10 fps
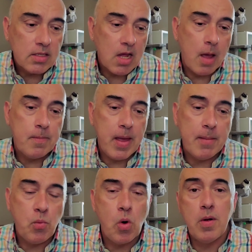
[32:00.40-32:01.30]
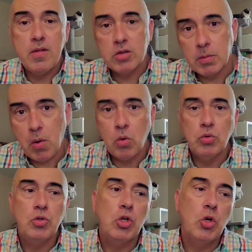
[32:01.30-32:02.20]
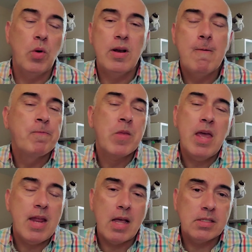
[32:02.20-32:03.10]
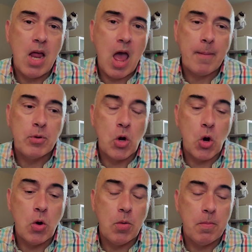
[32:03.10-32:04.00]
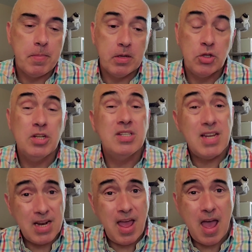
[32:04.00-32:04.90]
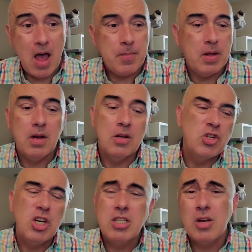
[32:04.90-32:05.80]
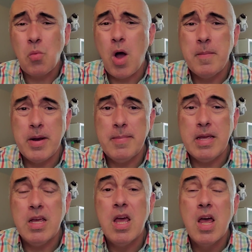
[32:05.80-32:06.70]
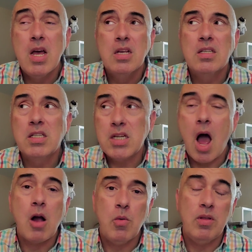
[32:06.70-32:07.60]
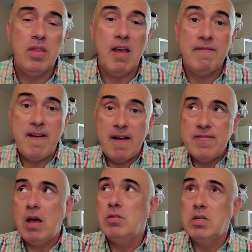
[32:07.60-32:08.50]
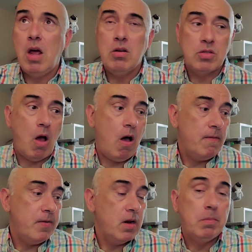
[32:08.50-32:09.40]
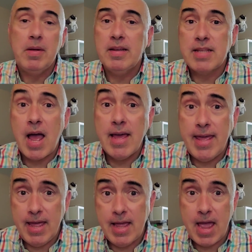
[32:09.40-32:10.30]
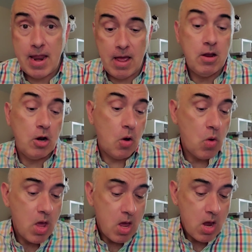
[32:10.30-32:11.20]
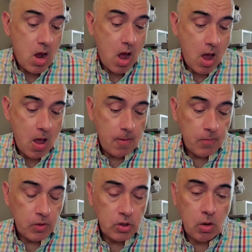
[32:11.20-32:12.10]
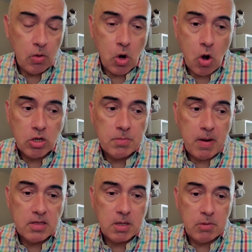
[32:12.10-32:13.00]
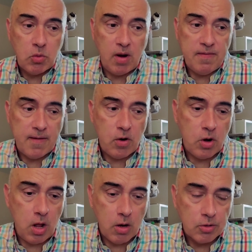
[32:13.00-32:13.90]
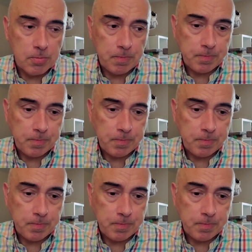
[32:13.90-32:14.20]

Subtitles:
sign paperwork when they're supposed to. And it hasn't happened to her, but she's seen it happen, and she just didn't want me to be stuck with like $5,000 off in a place that I can't get it, you know. So the earnest money is going to be $2,500.